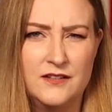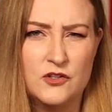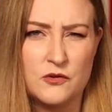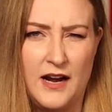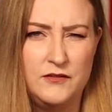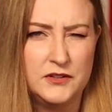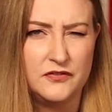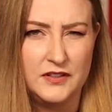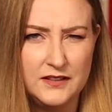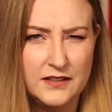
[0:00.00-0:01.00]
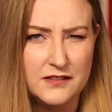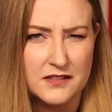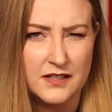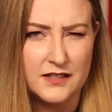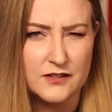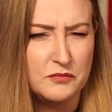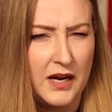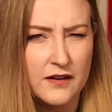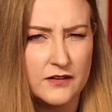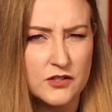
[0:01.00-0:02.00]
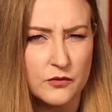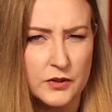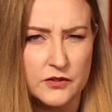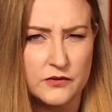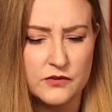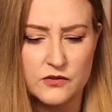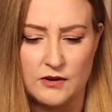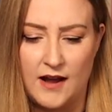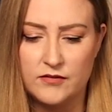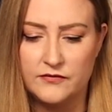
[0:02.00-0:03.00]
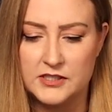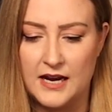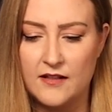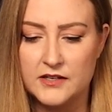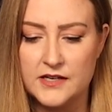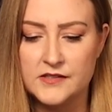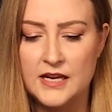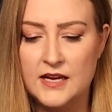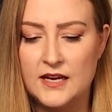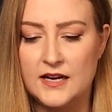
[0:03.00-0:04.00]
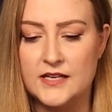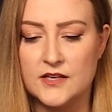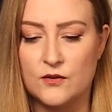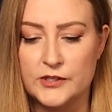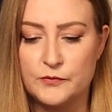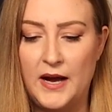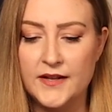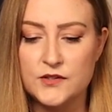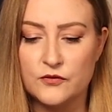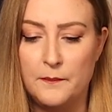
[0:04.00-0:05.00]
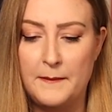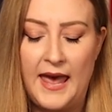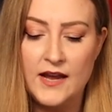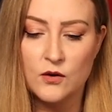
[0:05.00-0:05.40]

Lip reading: travel to Finland to get inspired to reduce traffic fatalities. And he said, response from MAGA